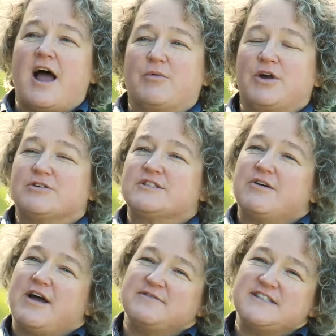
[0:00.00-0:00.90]
And we
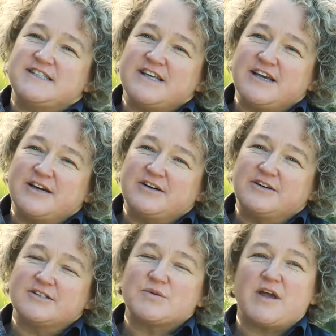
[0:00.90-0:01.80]
also have
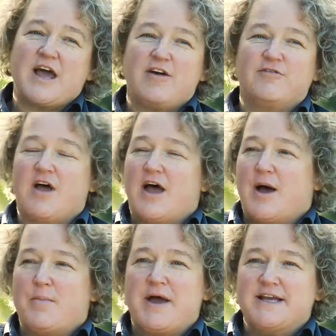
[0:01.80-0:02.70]
seals. We have
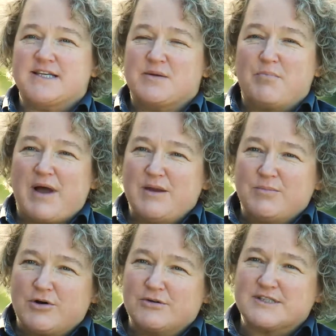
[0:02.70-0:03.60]
amazing bait
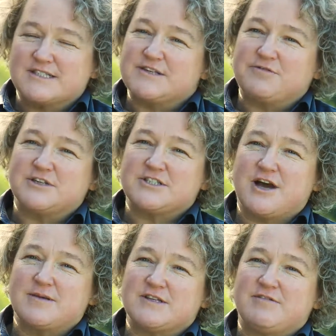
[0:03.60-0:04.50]
balls at different
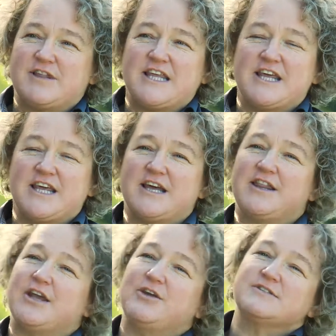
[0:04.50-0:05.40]
times of the year
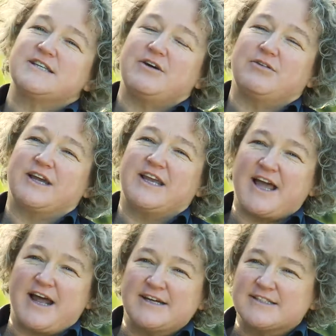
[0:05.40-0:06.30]
that you'll see all the
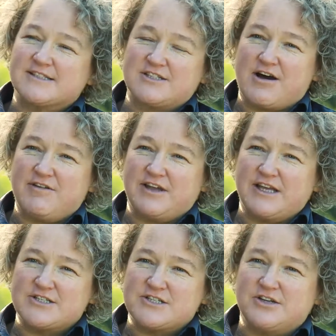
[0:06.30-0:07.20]
gannets diving
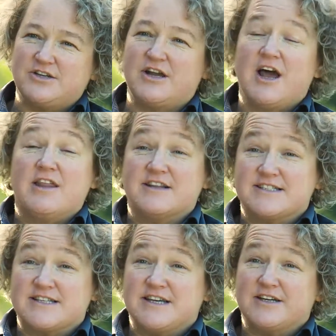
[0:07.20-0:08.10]
into, the
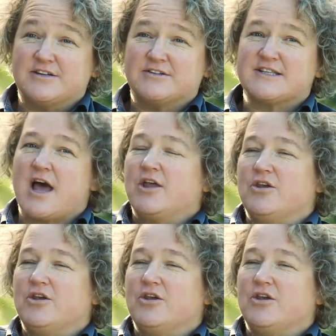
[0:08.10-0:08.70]
seals.